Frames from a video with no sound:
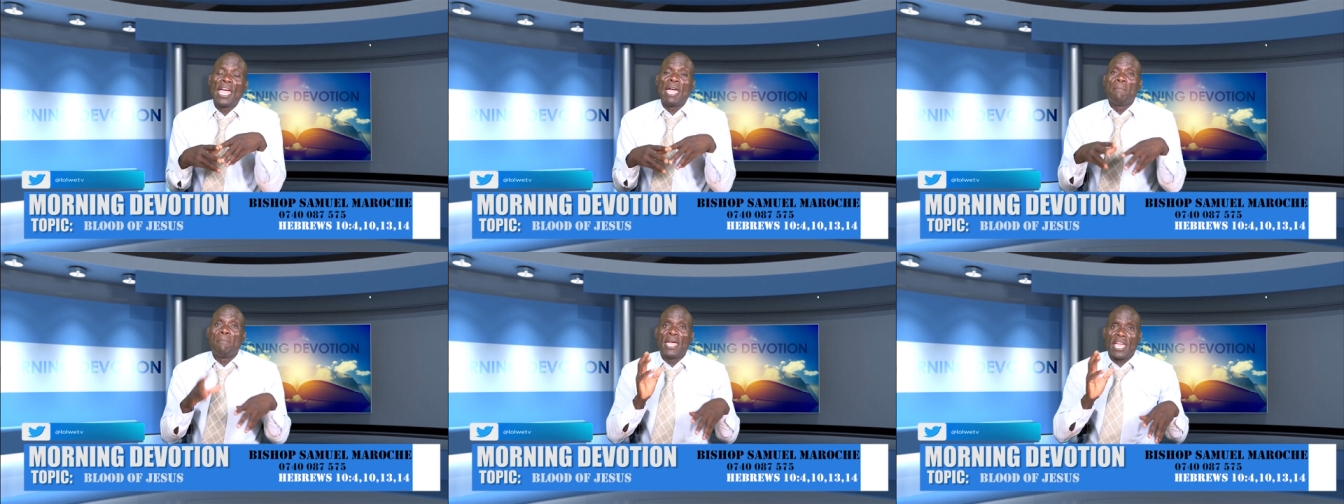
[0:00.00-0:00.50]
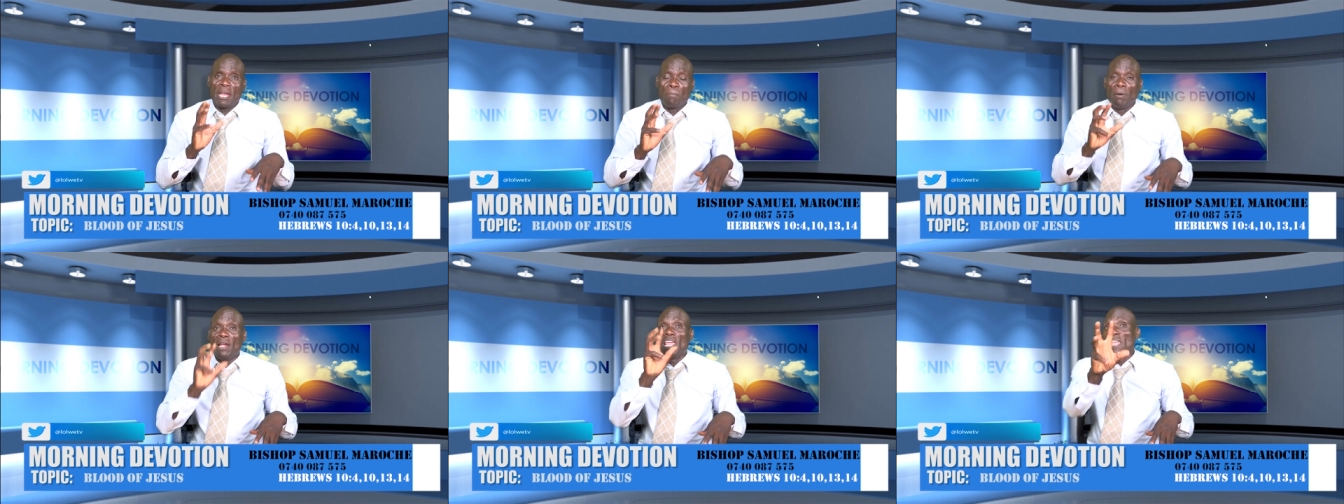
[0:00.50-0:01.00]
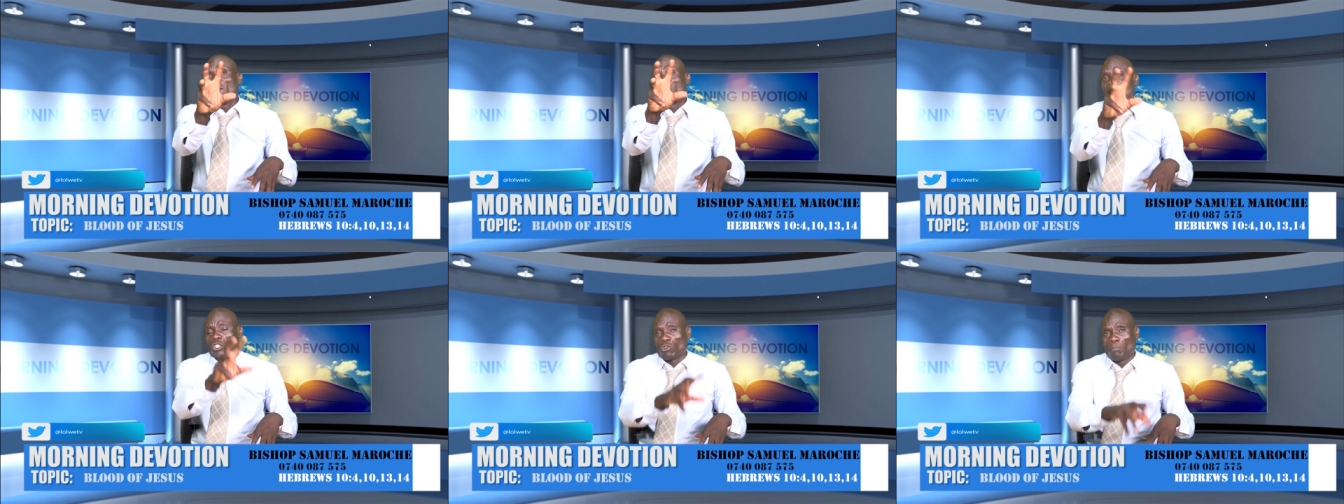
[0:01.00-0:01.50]
Amen.
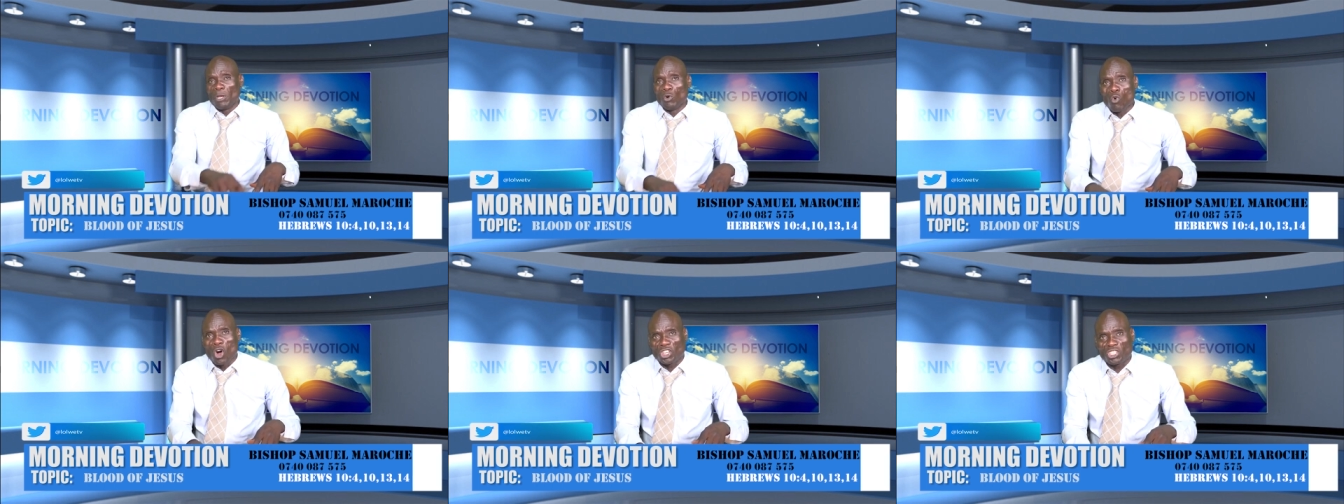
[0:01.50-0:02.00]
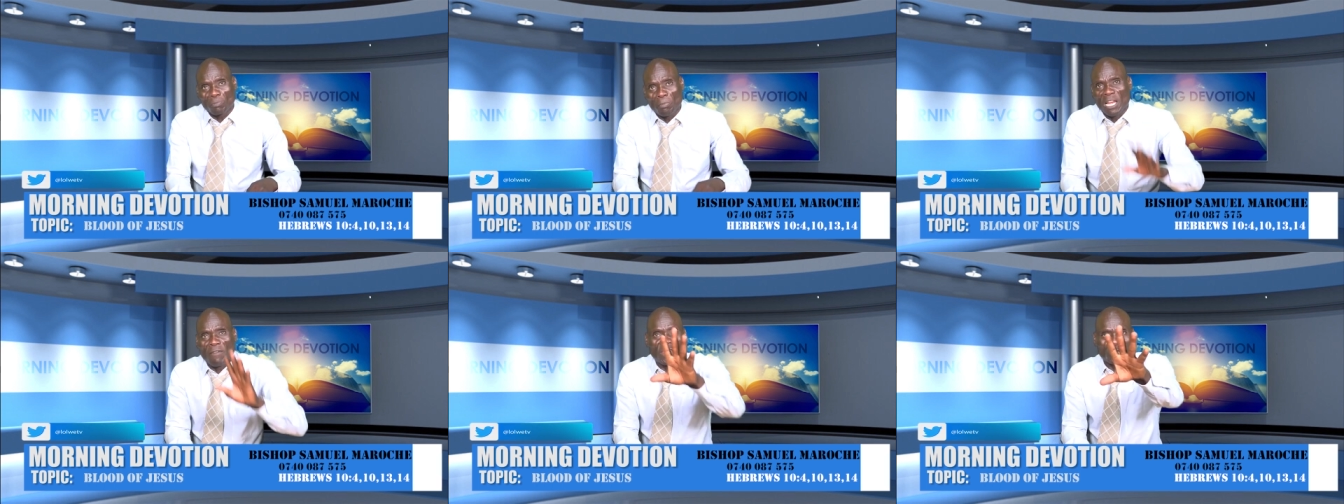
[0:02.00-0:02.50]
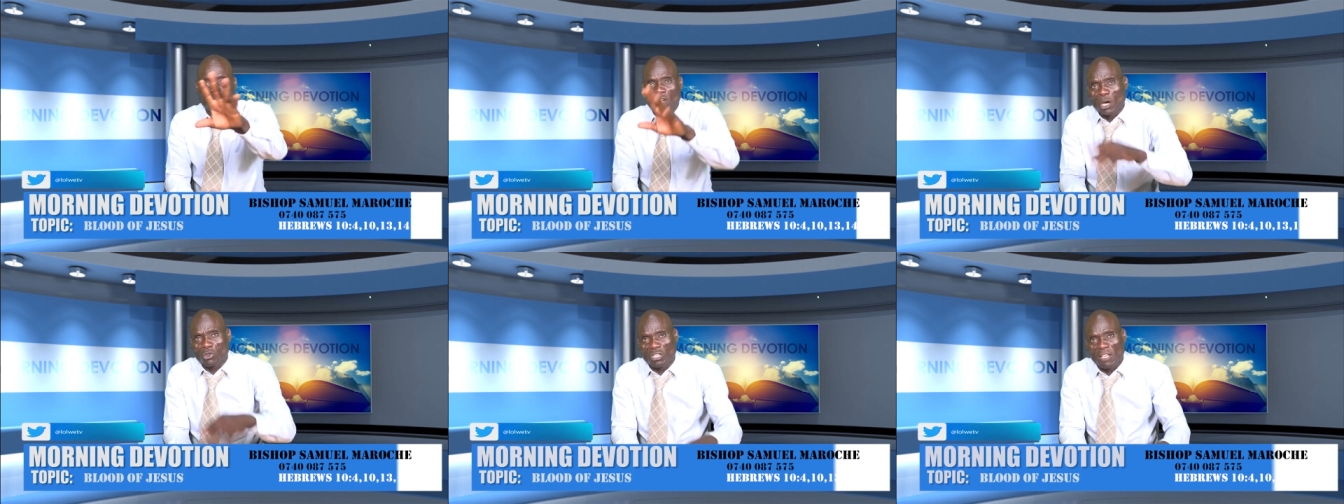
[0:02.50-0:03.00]
Believe that you've been washed. Believe that
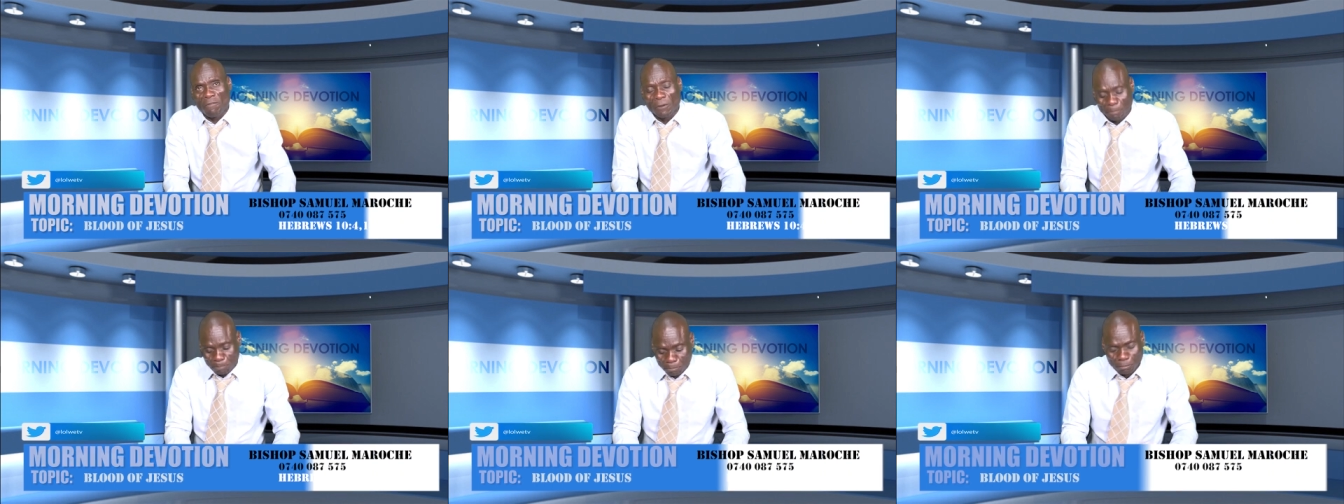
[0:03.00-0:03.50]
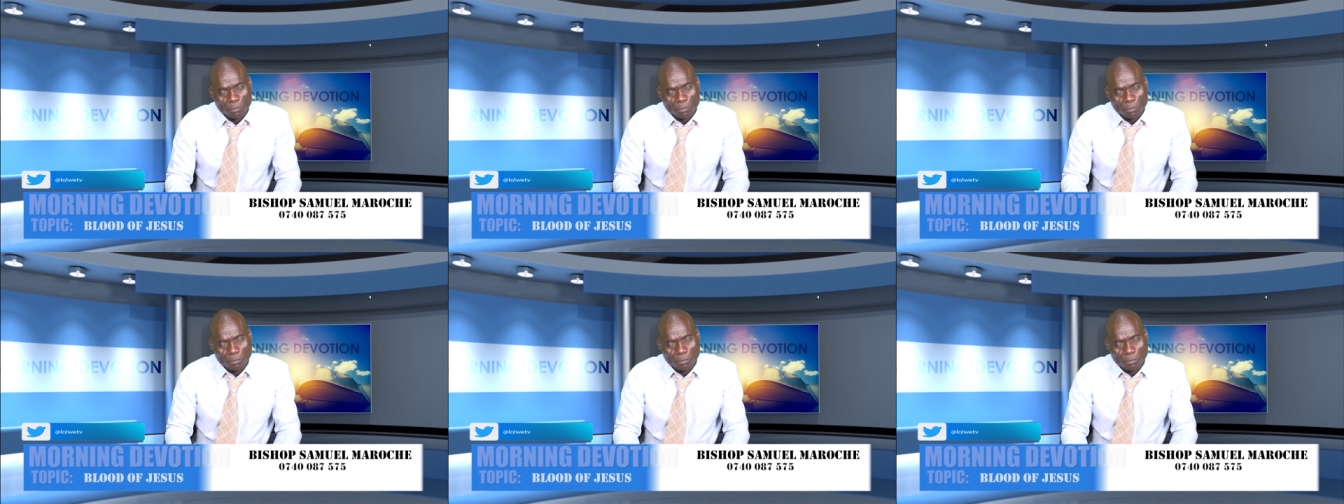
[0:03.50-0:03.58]
you're now saved.